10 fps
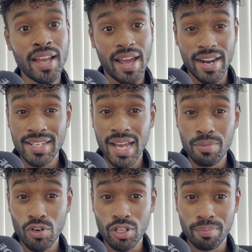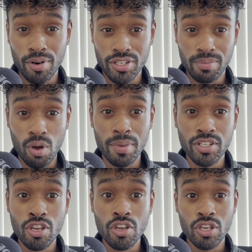And anytime you're in the present
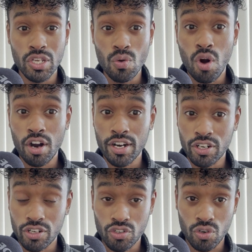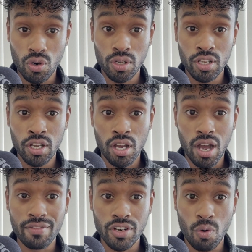moment, you are in control
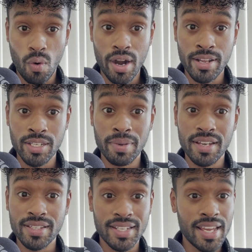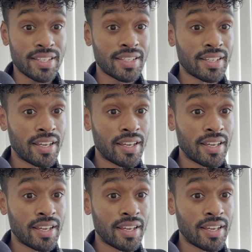of your awareness because it takes